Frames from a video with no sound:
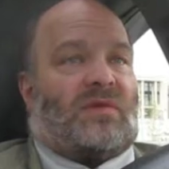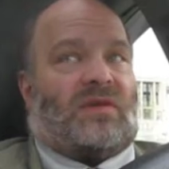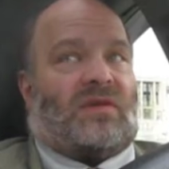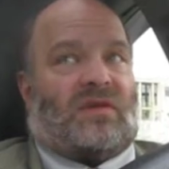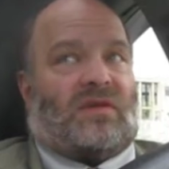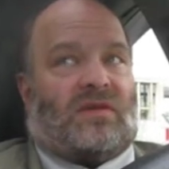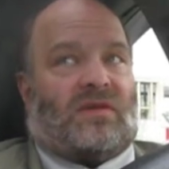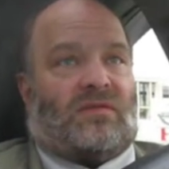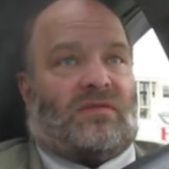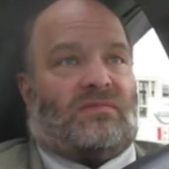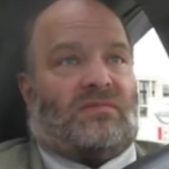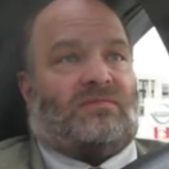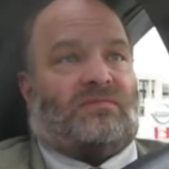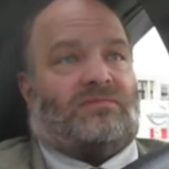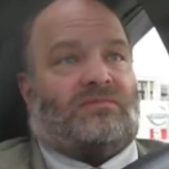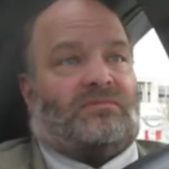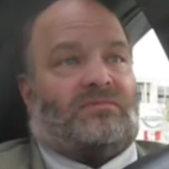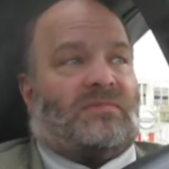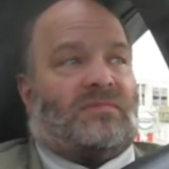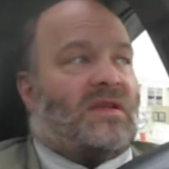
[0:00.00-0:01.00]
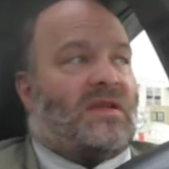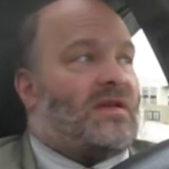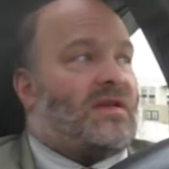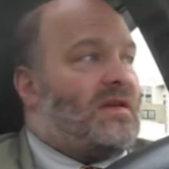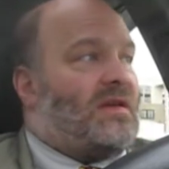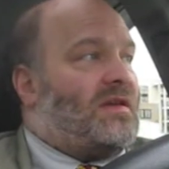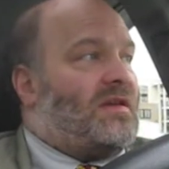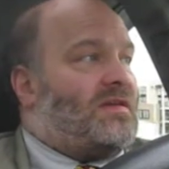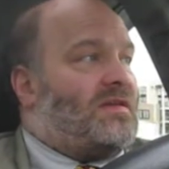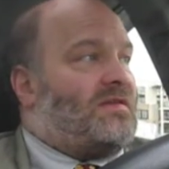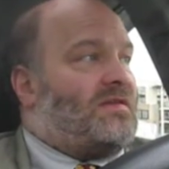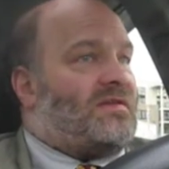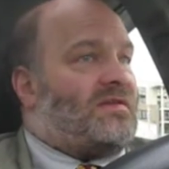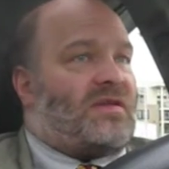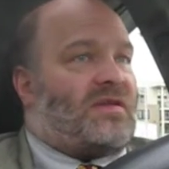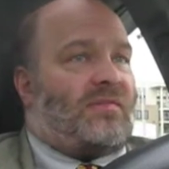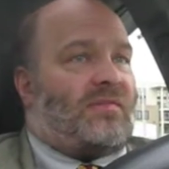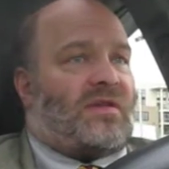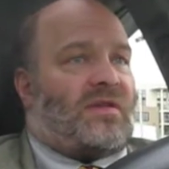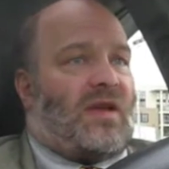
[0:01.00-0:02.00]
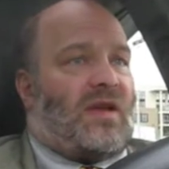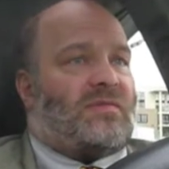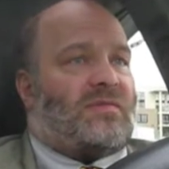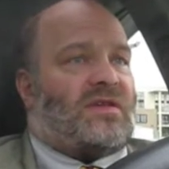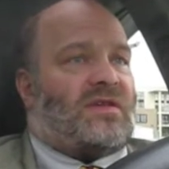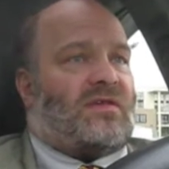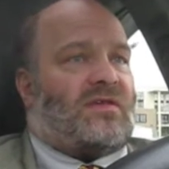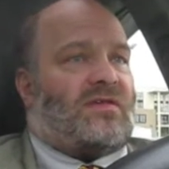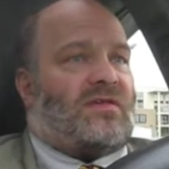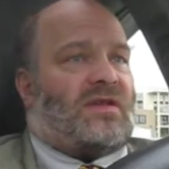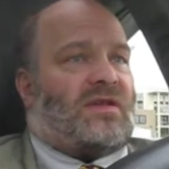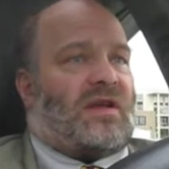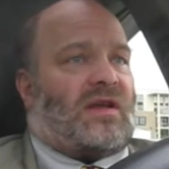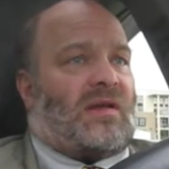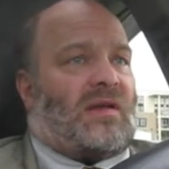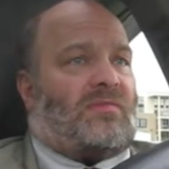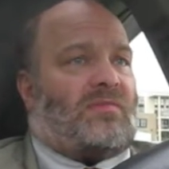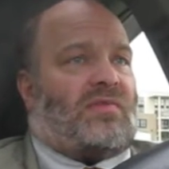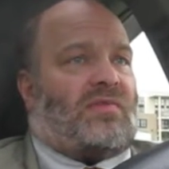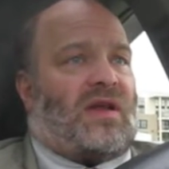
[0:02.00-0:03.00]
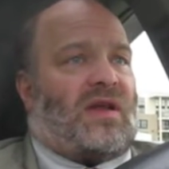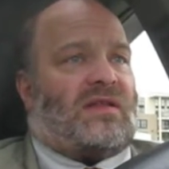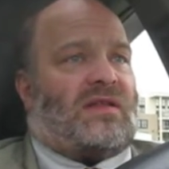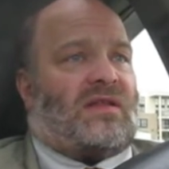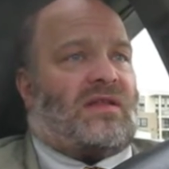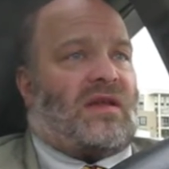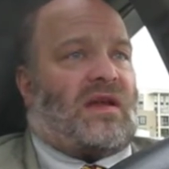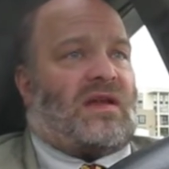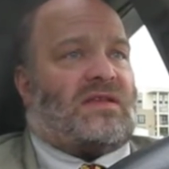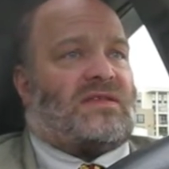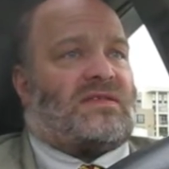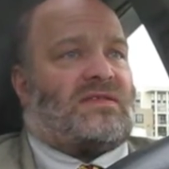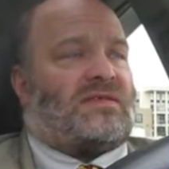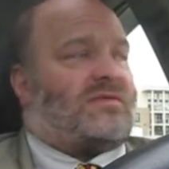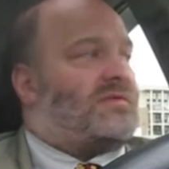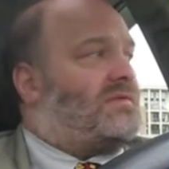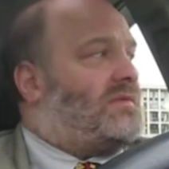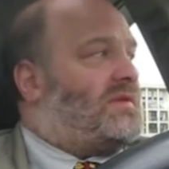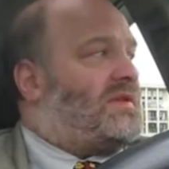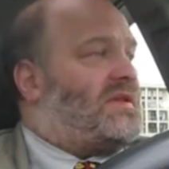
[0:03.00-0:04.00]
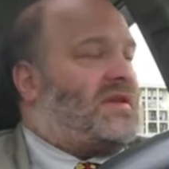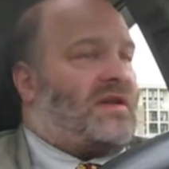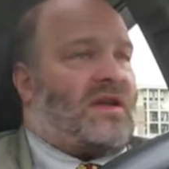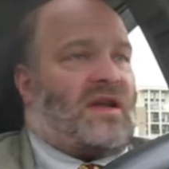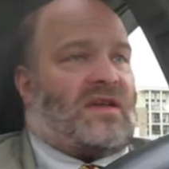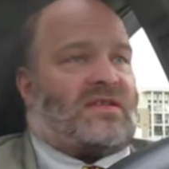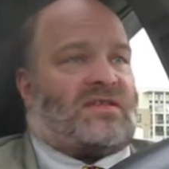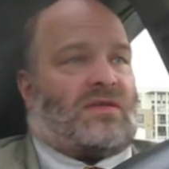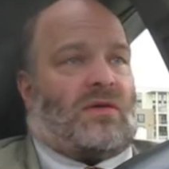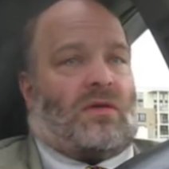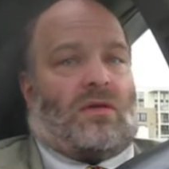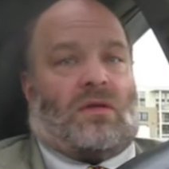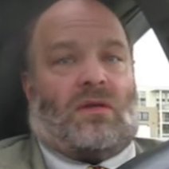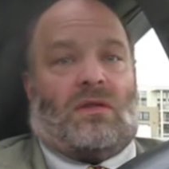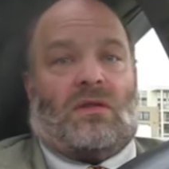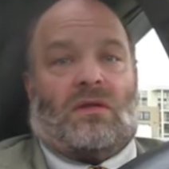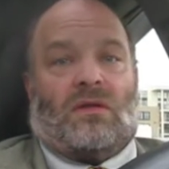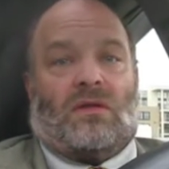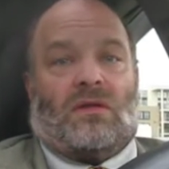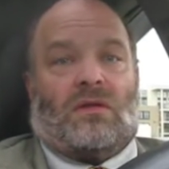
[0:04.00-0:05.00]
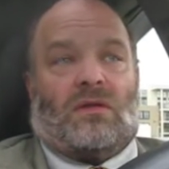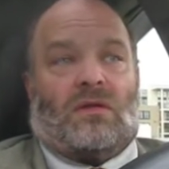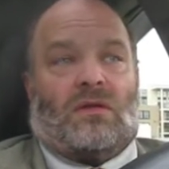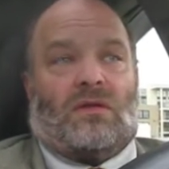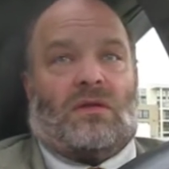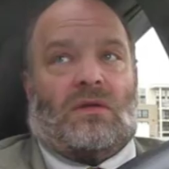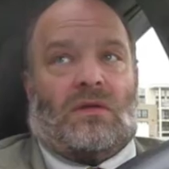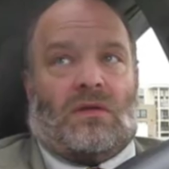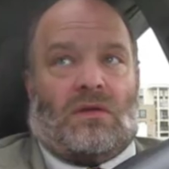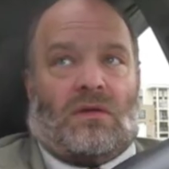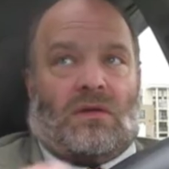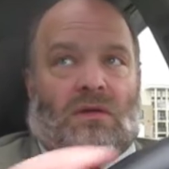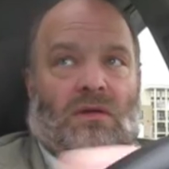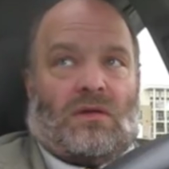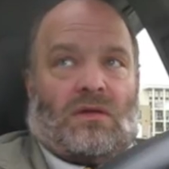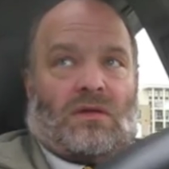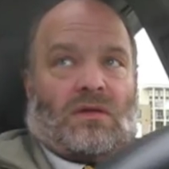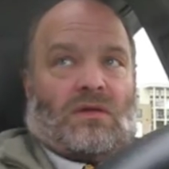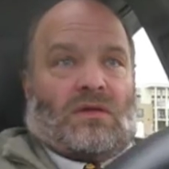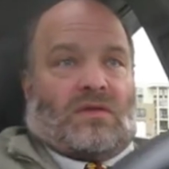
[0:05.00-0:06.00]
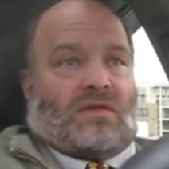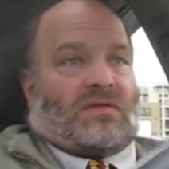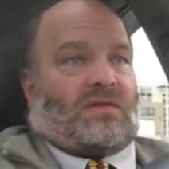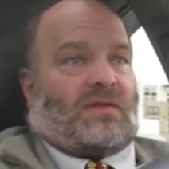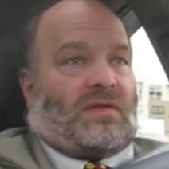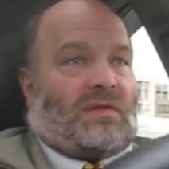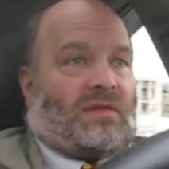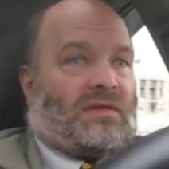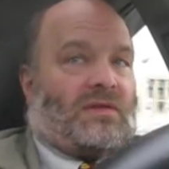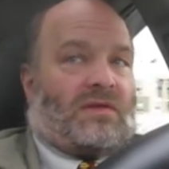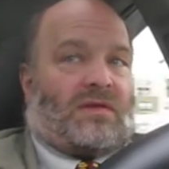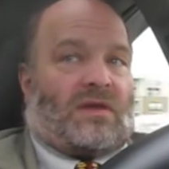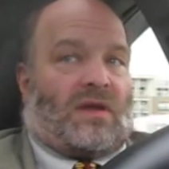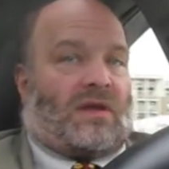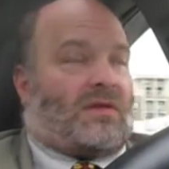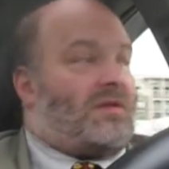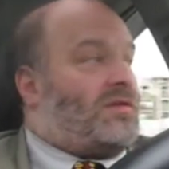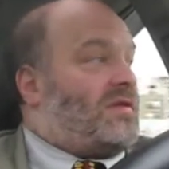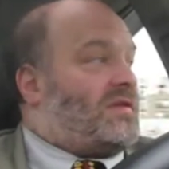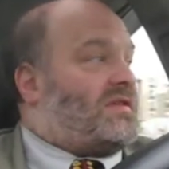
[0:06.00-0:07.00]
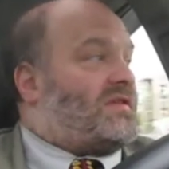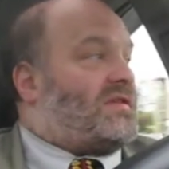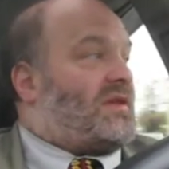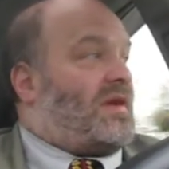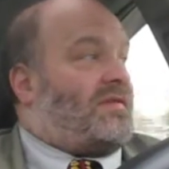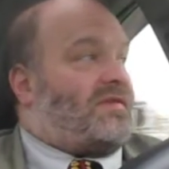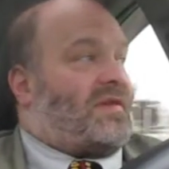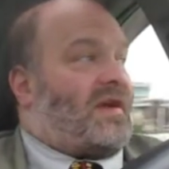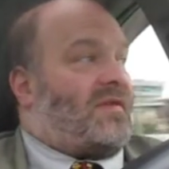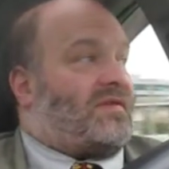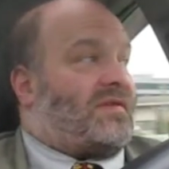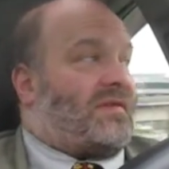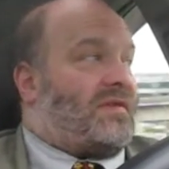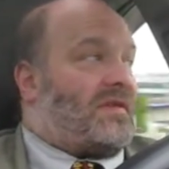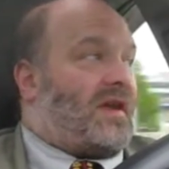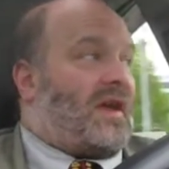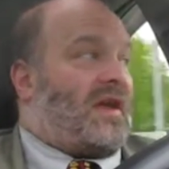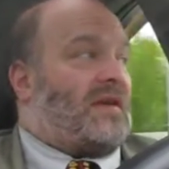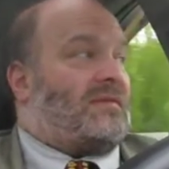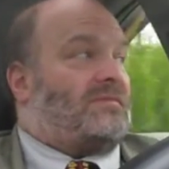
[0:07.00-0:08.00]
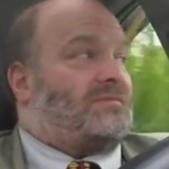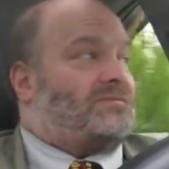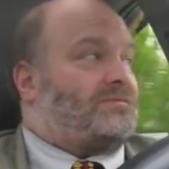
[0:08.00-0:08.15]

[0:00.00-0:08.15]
good. So sometimes, you know, you gotta break the ice with an asshole so that you get good stuff after that.